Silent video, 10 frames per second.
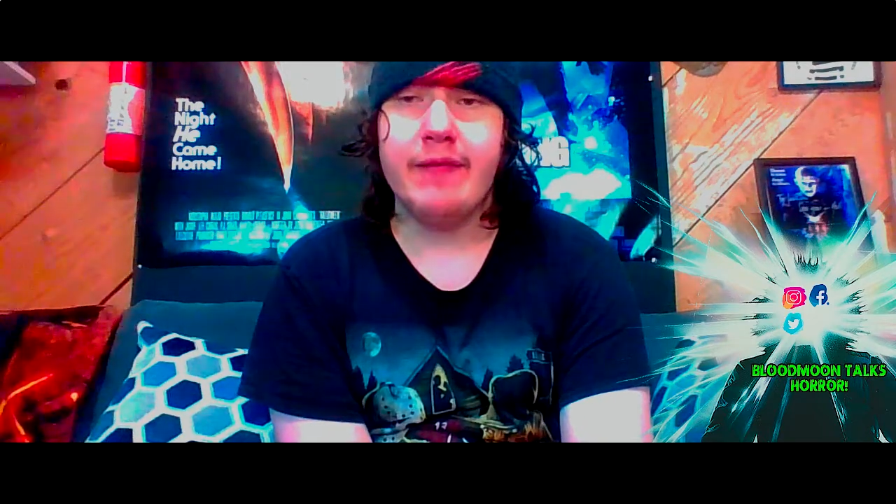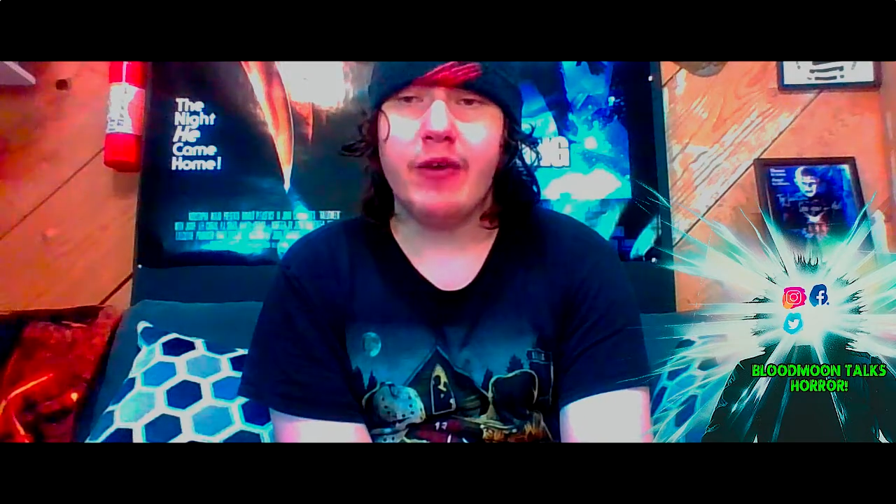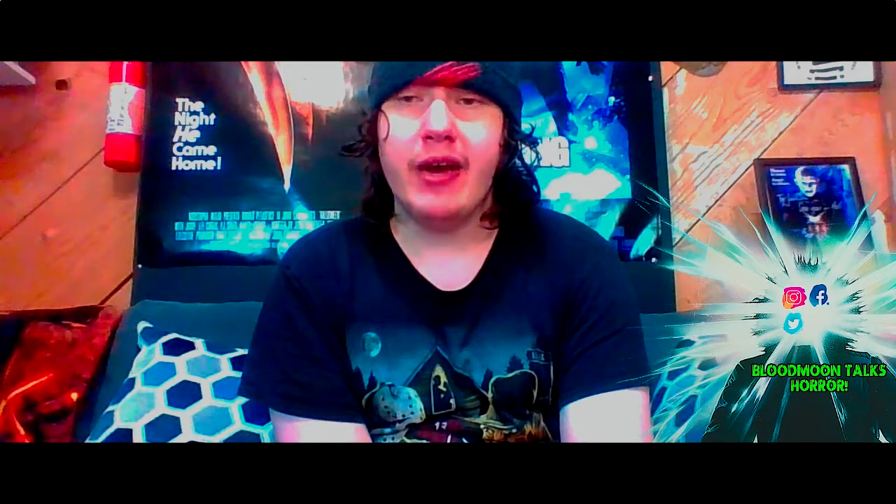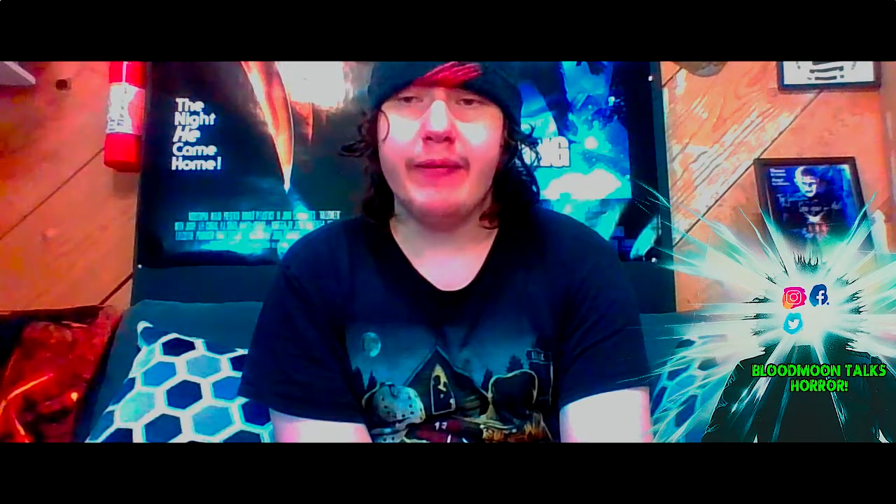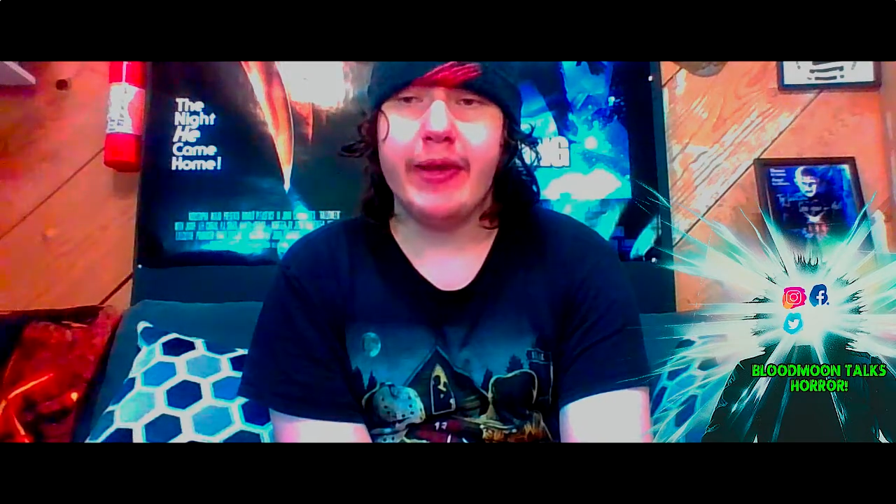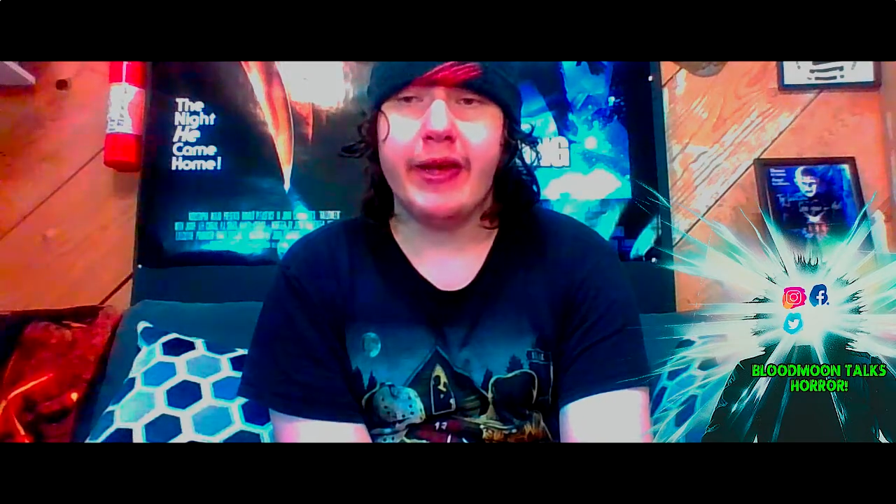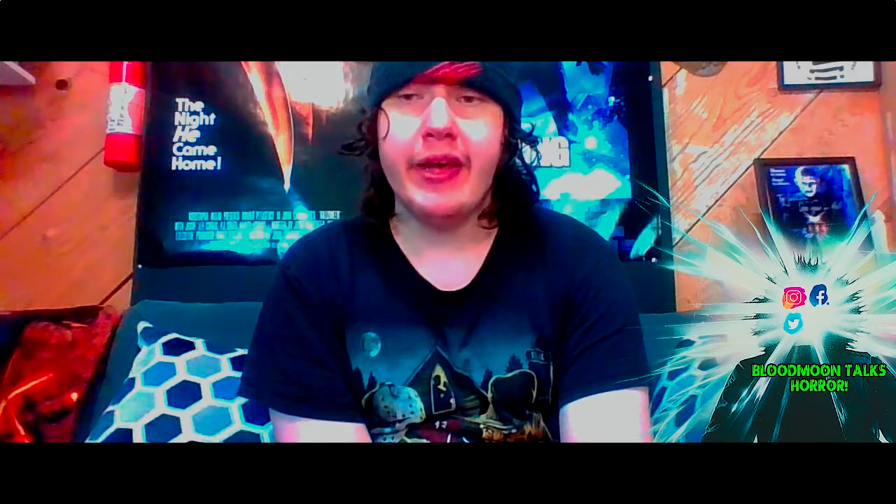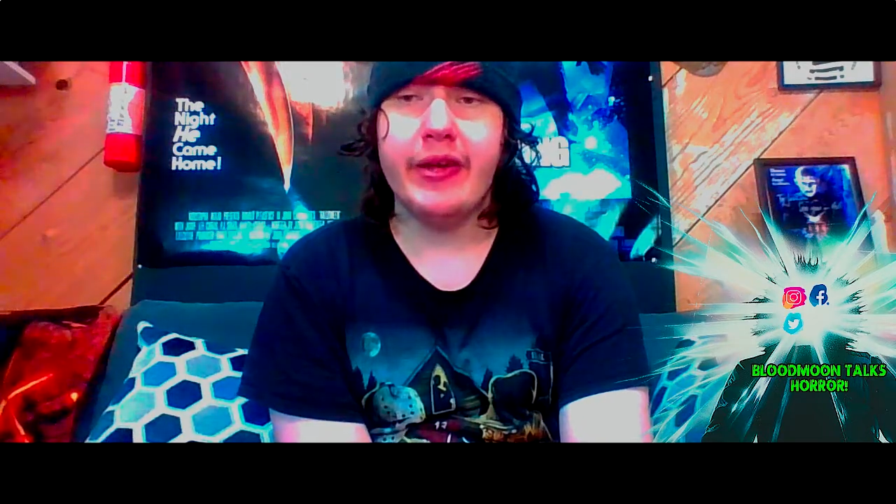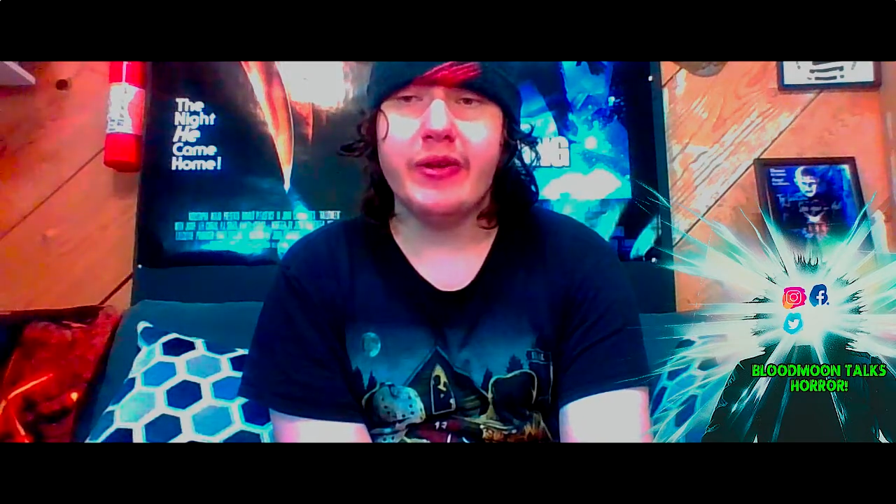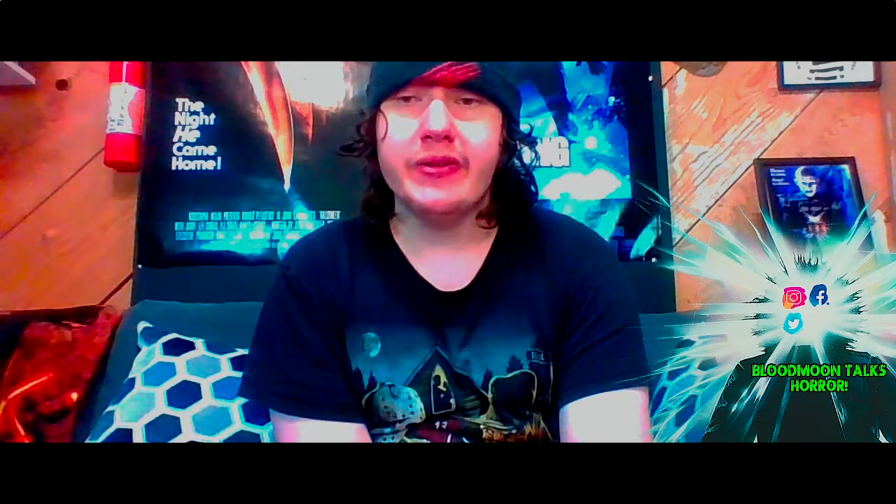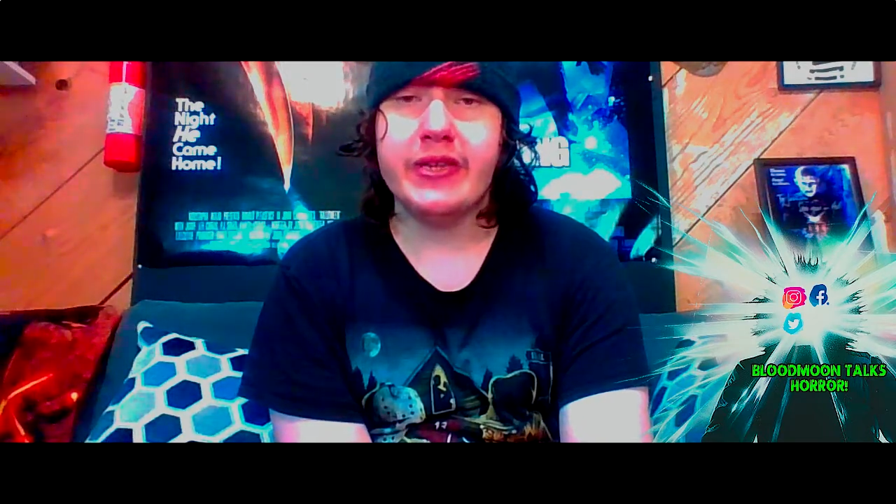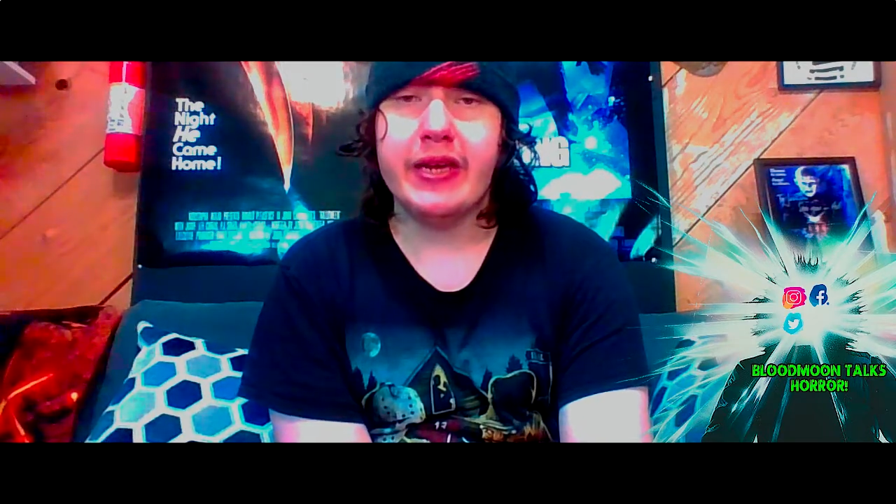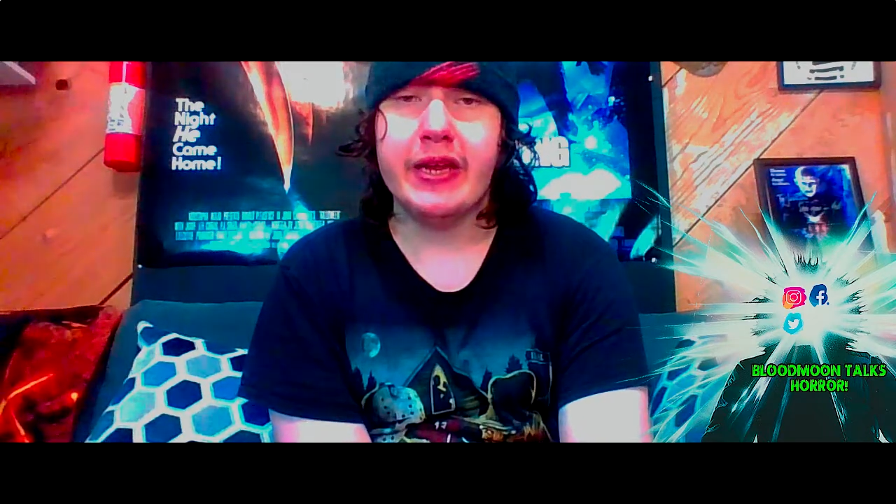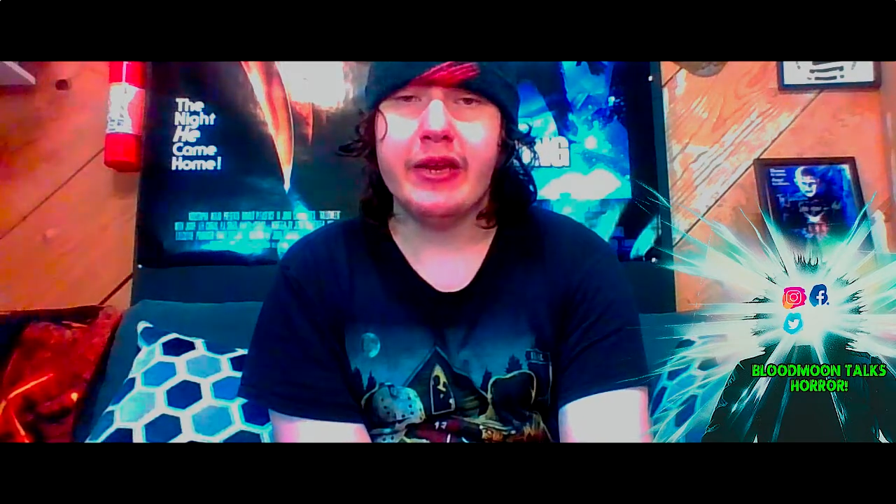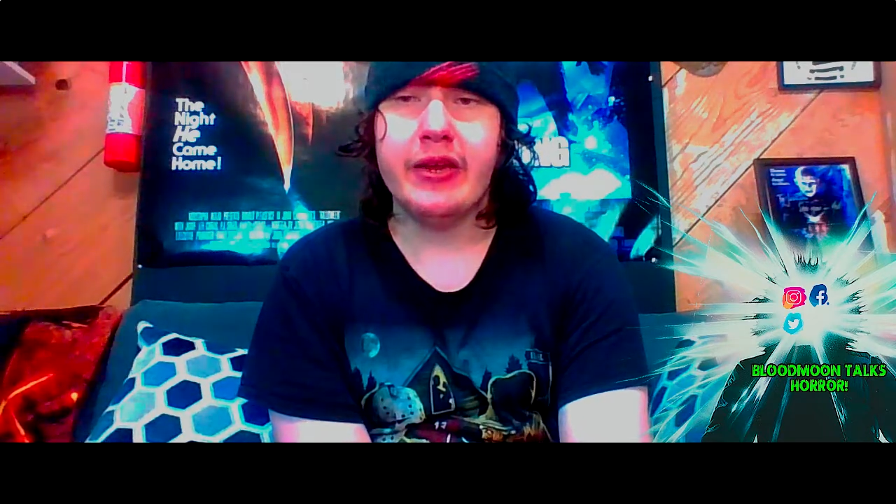for Halloween Kills, and
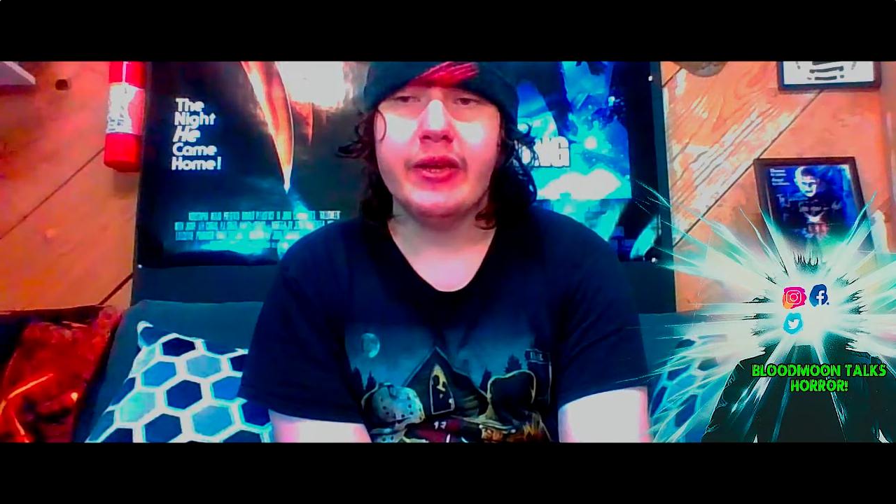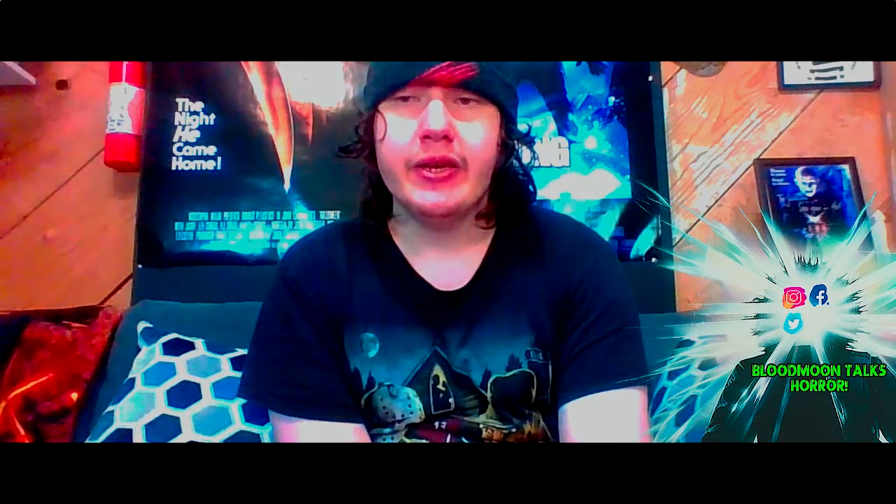then